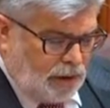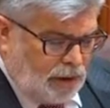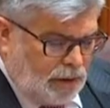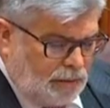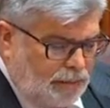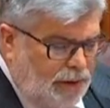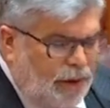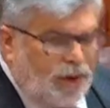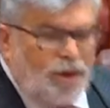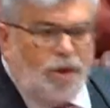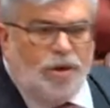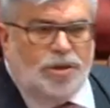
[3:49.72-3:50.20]

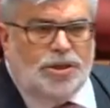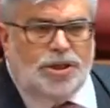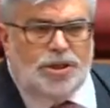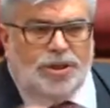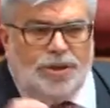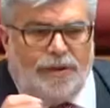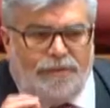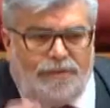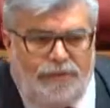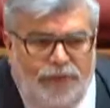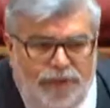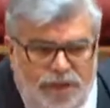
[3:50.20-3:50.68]
But of course,
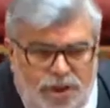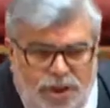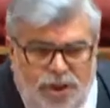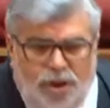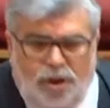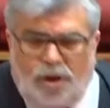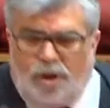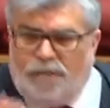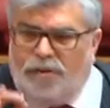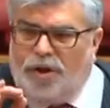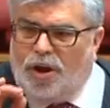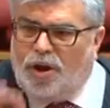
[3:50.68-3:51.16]
it's a
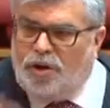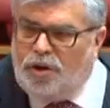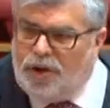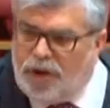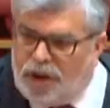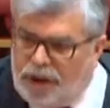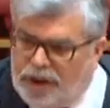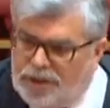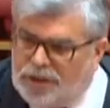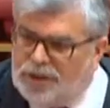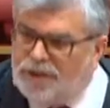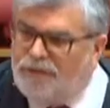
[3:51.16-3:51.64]
vision of
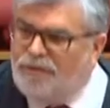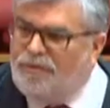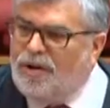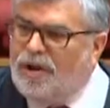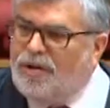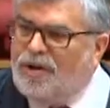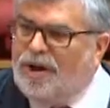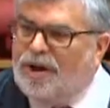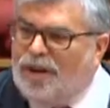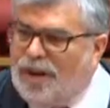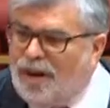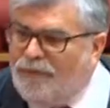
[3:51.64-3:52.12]
unionism
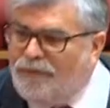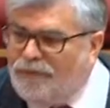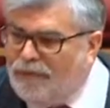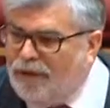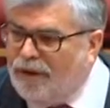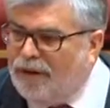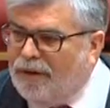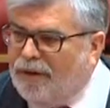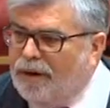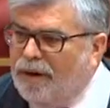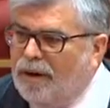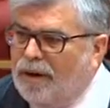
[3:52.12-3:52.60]
very
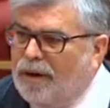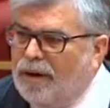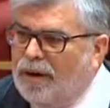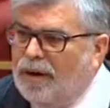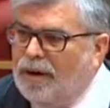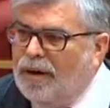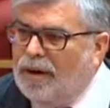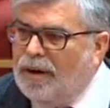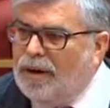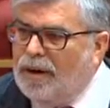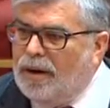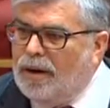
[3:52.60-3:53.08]
different
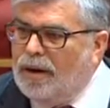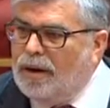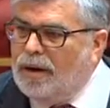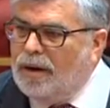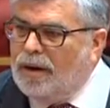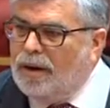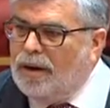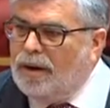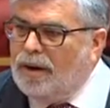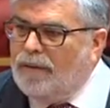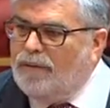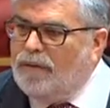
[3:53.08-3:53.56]

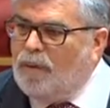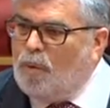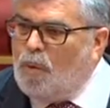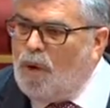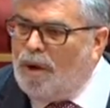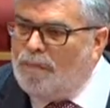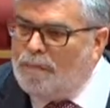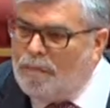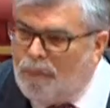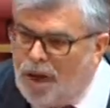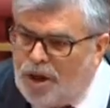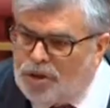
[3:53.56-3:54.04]
from
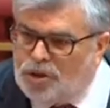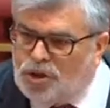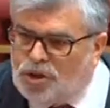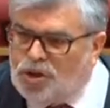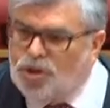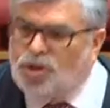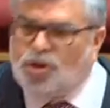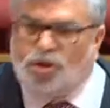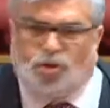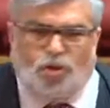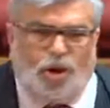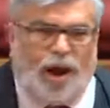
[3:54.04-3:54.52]
what most
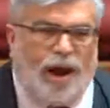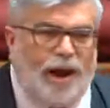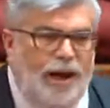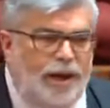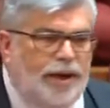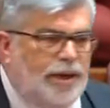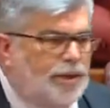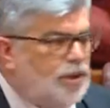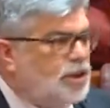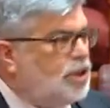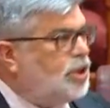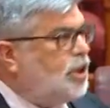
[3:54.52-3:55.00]

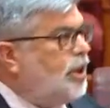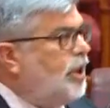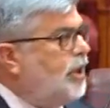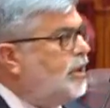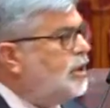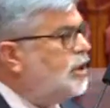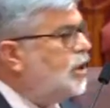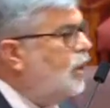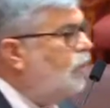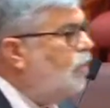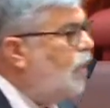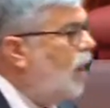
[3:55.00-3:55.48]
Australians see
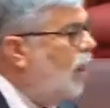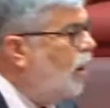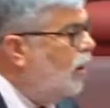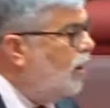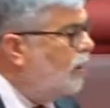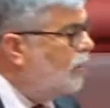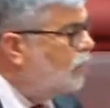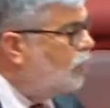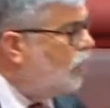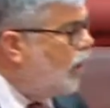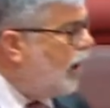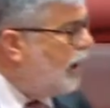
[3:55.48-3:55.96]
as the
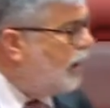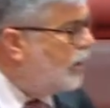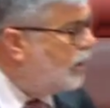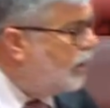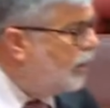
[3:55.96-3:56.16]
role of trade